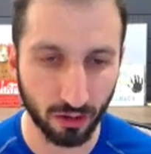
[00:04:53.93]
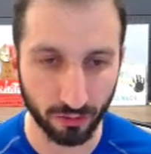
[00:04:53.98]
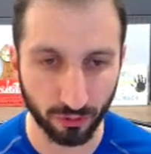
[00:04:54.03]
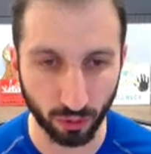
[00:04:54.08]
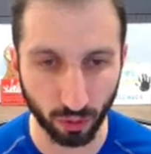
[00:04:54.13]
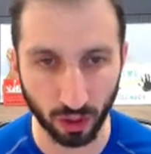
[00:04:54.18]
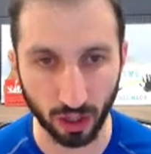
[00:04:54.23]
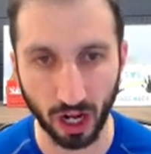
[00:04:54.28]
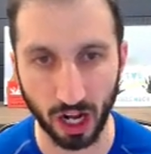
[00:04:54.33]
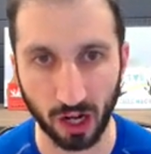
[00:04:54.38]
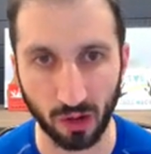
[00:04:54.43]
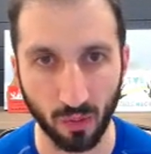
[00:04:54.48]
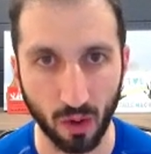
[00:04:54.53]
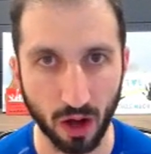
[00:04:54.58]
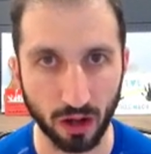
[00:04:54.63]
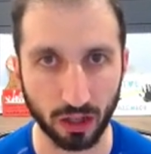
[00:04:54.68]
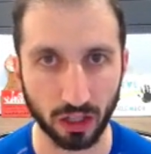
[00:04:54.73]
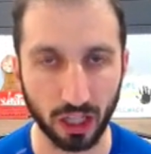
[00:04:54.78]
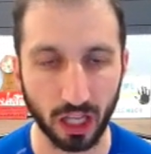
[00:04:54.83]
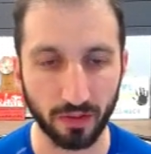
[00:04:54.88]
for high
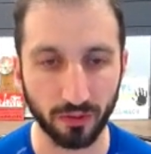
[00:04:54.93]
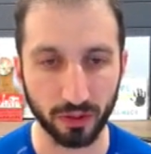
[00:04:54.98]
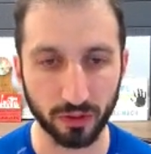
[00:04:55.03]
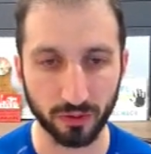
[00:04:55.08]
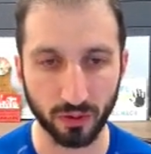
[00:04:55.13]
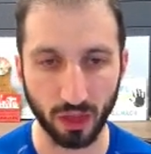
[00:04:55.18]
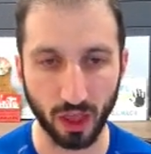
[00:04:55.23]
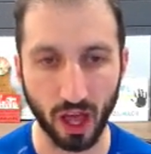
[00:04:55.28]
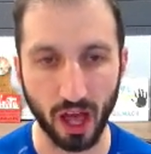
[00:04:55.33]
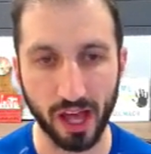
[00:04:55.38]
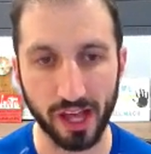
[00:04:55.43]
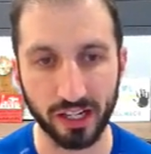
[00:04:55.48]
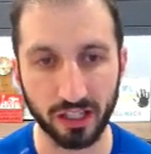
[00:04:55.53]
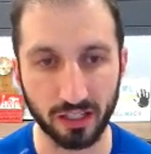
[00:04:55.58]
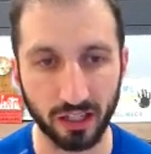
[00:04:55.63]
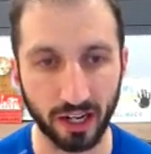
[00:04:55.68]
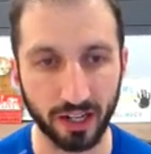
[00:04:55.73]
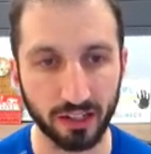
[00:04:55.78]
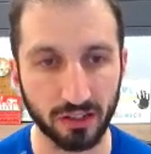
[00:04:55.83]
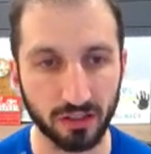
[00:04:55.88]
water levels for the high
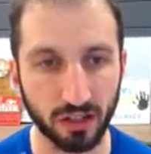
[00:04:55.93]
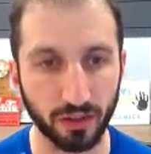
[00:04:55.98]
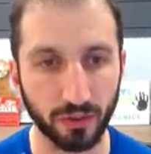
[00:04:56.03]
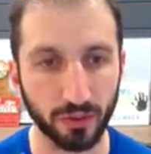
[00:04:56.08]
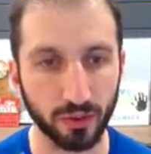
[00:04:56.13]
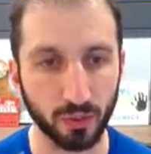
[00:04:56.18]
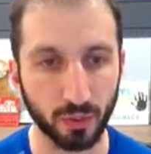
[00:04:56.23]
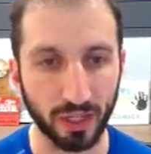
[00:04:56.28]
tide cycles.